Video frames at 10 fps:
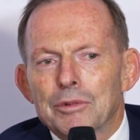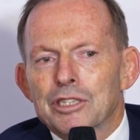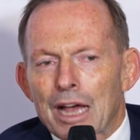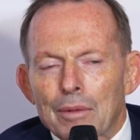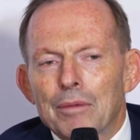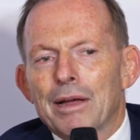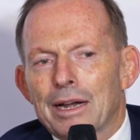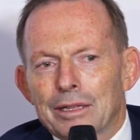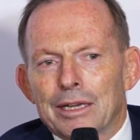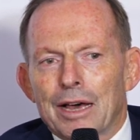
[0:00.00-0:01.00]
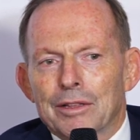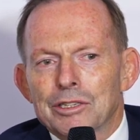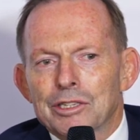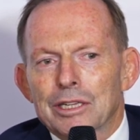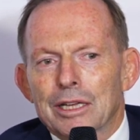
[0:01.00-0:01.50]
Some are better than
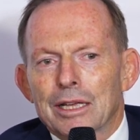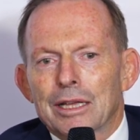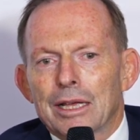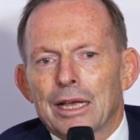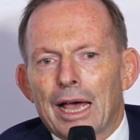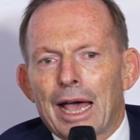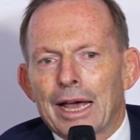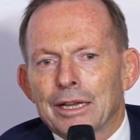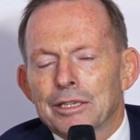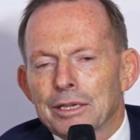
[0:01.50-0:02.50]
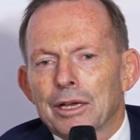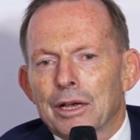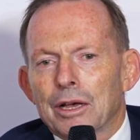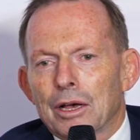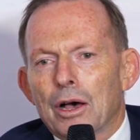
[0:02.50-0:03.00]
others. And
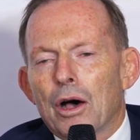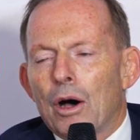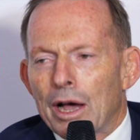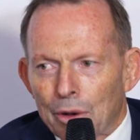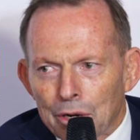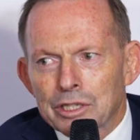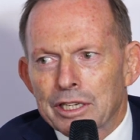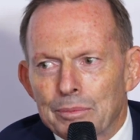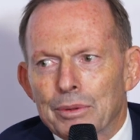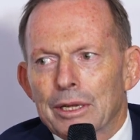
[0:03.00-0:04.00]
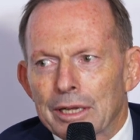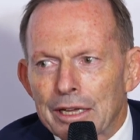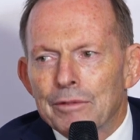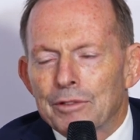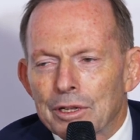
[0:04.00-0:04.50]
I honestly
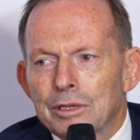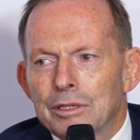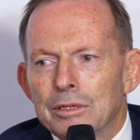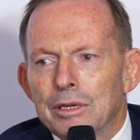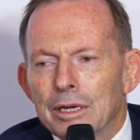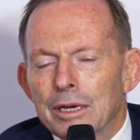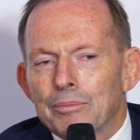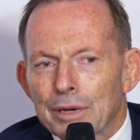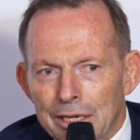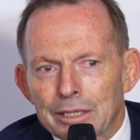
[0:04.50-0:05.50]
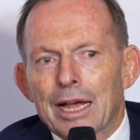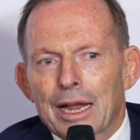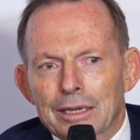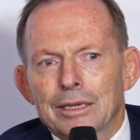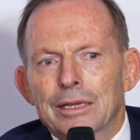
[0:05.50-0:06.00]
believe that Peter
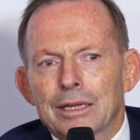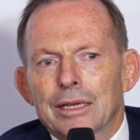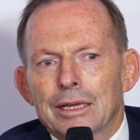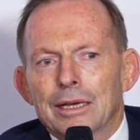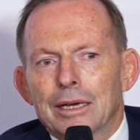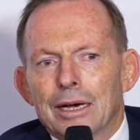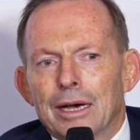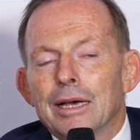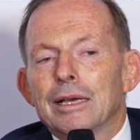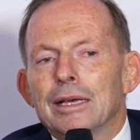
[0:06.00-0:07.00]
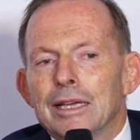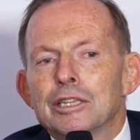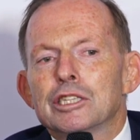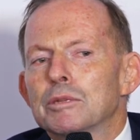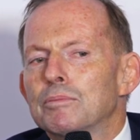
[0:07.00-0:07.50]
Dutton
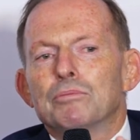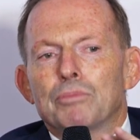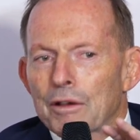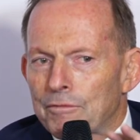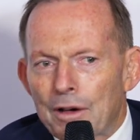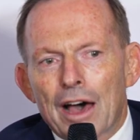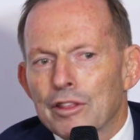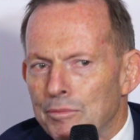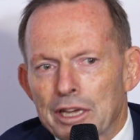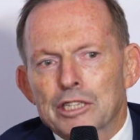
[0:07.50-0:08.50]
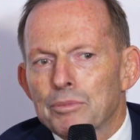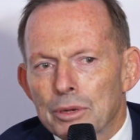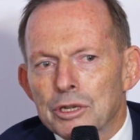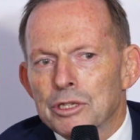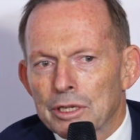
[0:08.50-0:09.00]
is by far the best
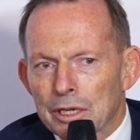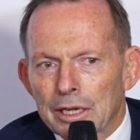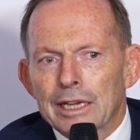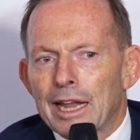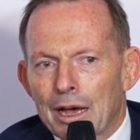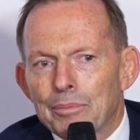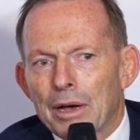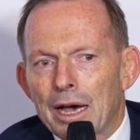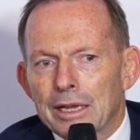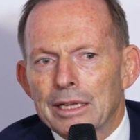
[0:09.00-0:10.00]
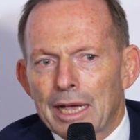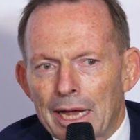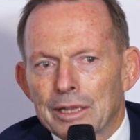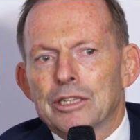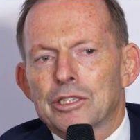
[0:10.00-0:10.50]
person to lead our party
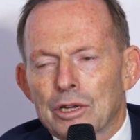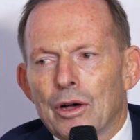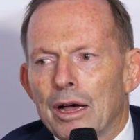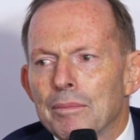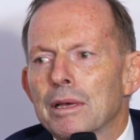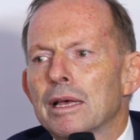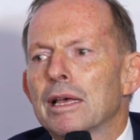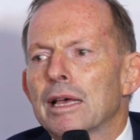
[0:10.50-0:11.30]
at this time.